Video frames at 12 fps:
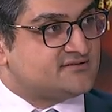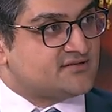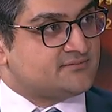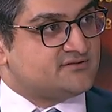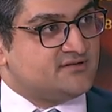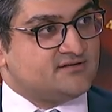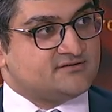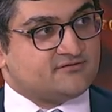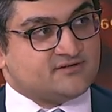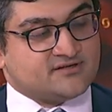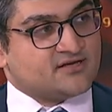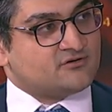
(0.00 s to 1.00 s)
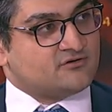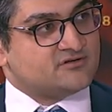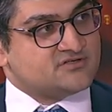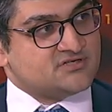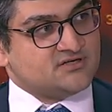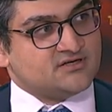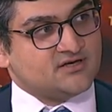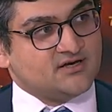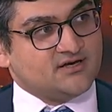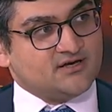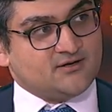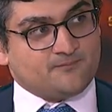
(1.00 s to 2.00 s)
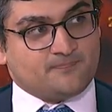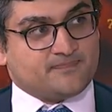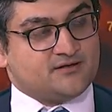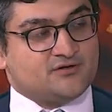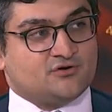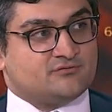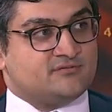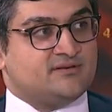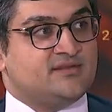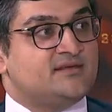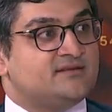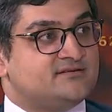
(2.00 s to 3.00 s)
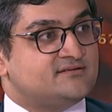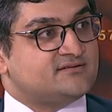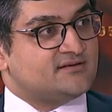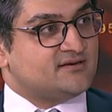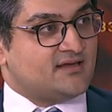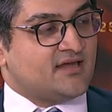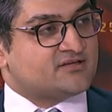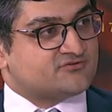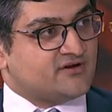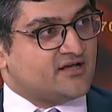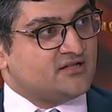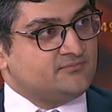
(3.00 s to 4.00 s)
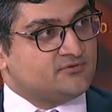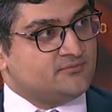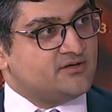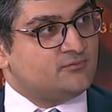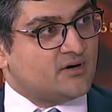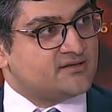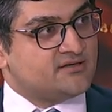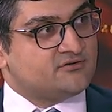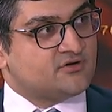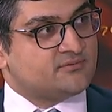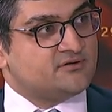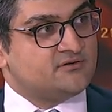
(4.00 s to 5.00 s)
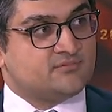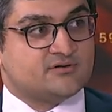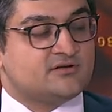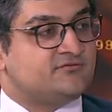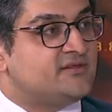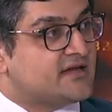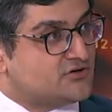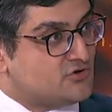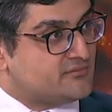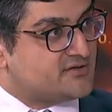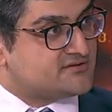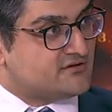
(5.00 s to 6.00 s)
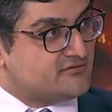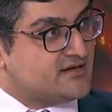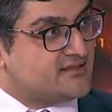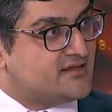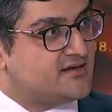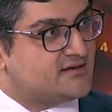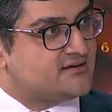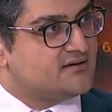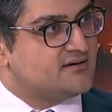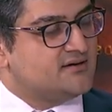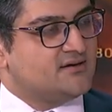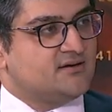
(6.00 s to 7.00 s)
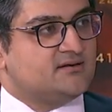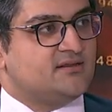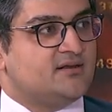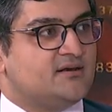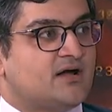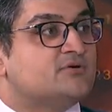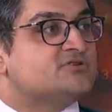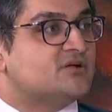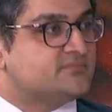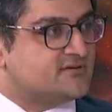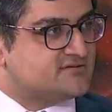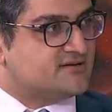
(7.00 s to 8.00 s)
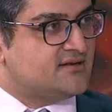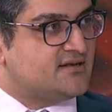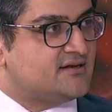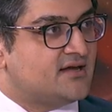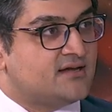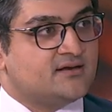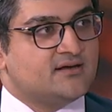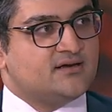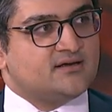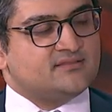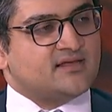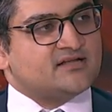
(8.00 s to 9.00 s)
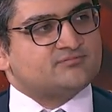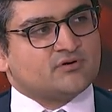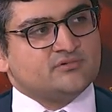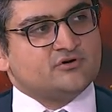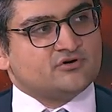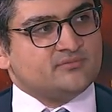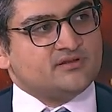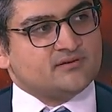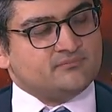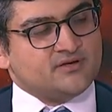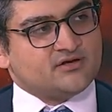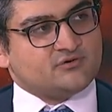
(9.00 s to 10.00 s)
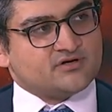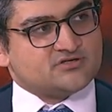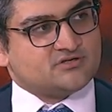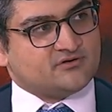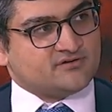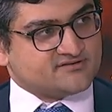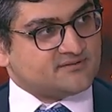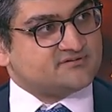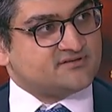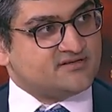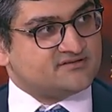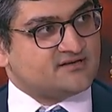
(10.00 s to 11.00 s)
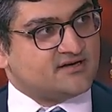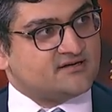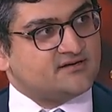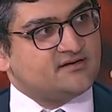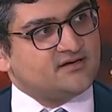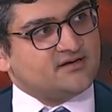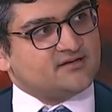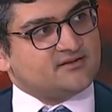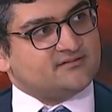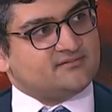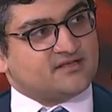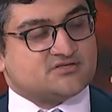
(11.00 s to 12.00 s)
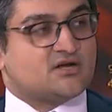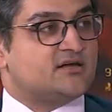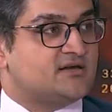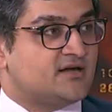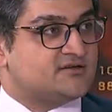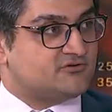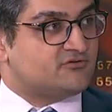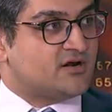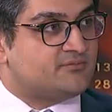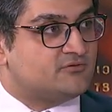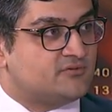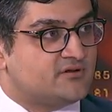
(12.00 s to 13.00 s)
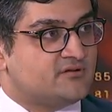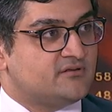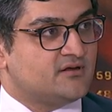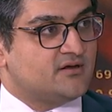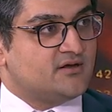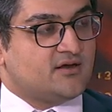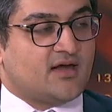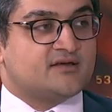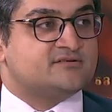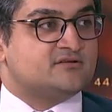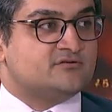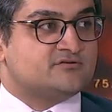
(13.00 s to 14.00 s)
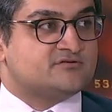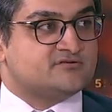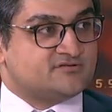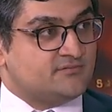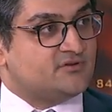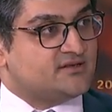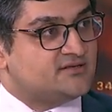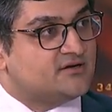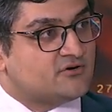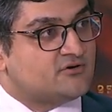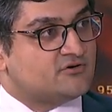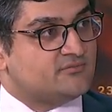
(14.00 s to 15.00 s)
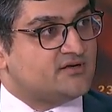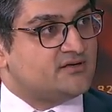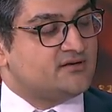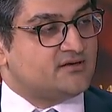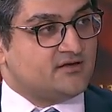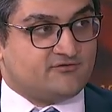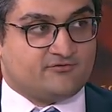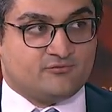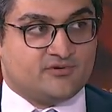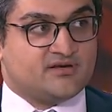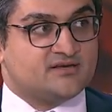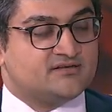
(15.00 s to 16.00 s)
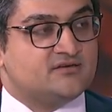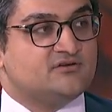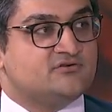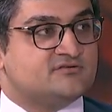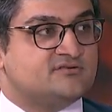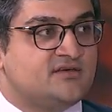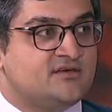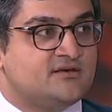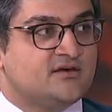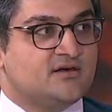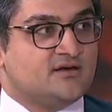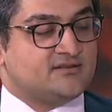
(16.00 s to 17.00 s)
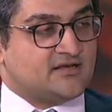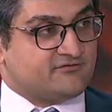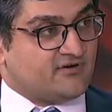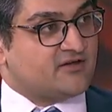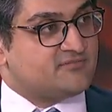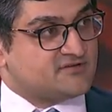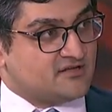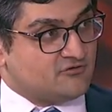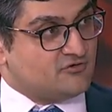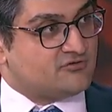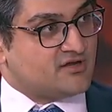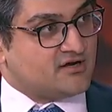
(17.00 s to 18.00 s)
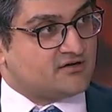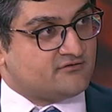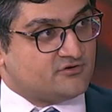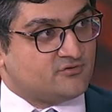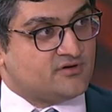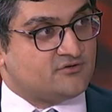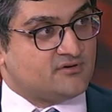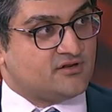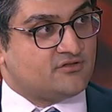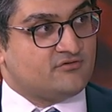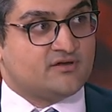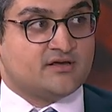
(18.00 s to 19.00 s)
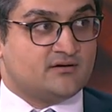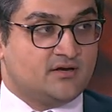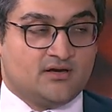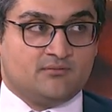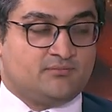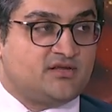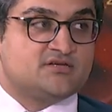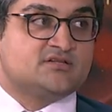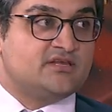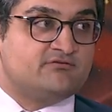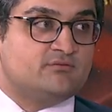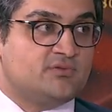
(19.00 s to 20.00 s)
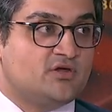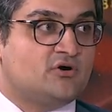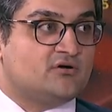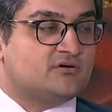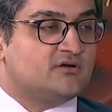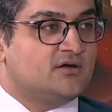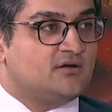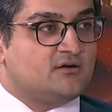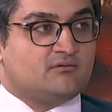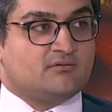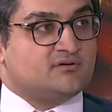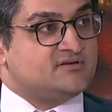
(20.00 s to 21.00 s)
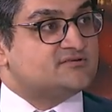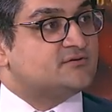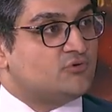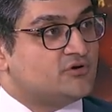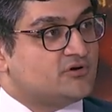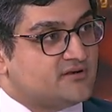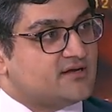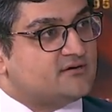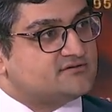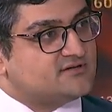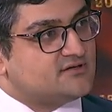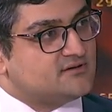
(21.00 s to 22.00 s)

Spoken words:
subsidies if the technology, you know, needs extra help to be widely adopted, but if the economics are already there, then how much help does it need? And that's probably going to be the big question on the subsidy side that China has to grapple with as it looks to stimulate the economy. If we continue to see that 5% growth target for 2023 and potentially even beyond disappoint on the downside.